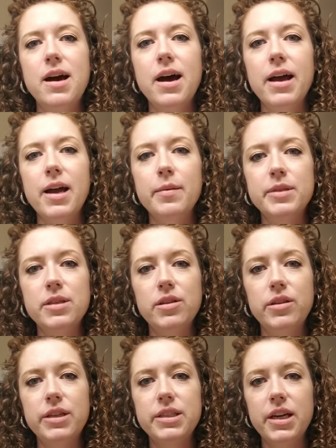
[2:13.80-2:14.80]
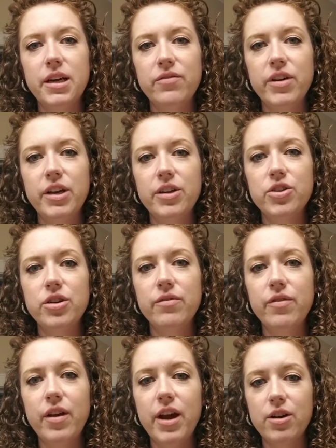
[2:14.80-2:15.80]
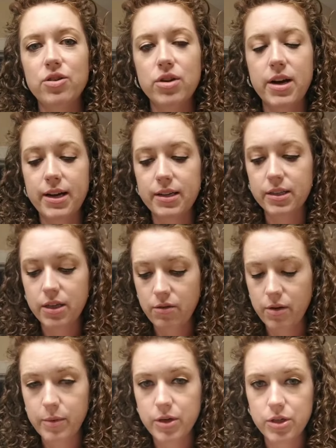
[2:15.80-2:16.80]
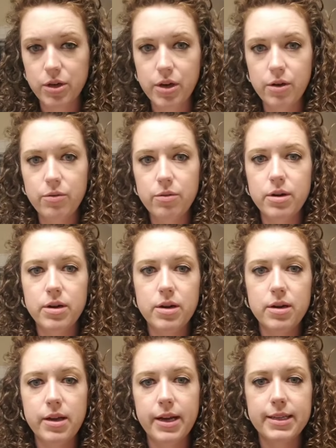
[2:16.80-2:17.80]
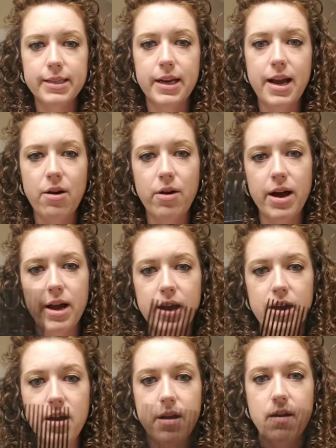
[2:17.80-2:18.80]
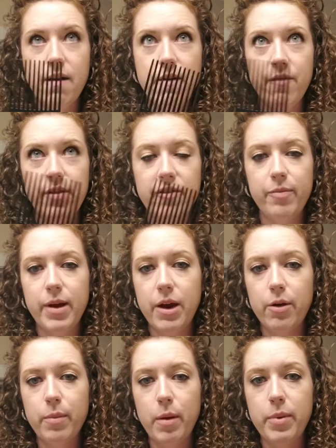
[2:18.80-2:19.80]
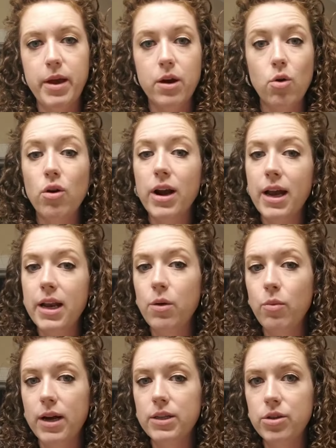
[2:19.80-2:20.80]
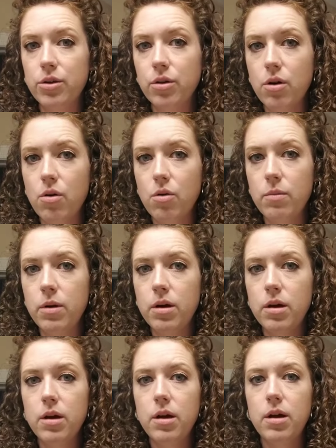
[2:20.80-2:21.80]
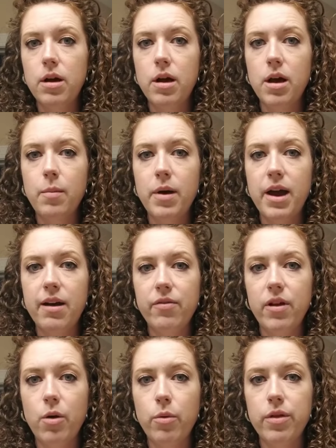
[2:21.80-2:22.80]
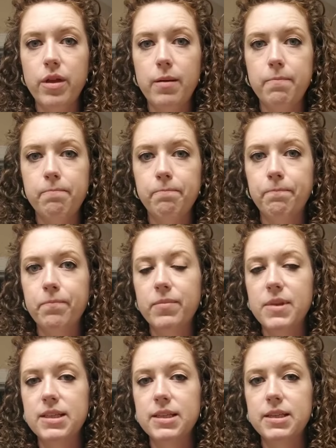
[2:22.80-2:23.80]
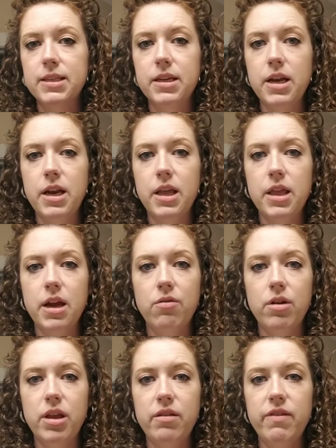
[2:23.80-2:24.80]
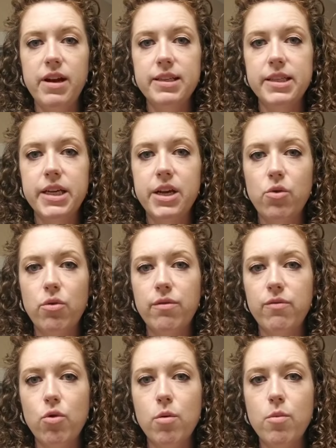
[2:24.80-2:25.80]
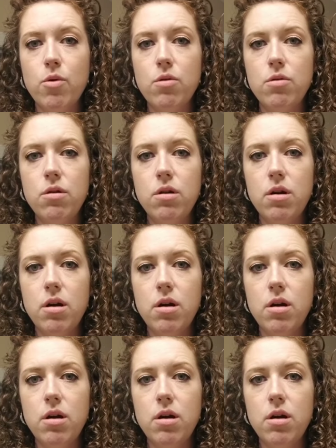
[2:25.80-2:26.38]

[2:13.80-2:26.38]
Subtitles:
I absolutely take advantage of air drying. So I'm going to show you, like I said, how I fluff my hair with my pick or any wide tooth comb. I have luck with it. This isn't anything really fancy or formal.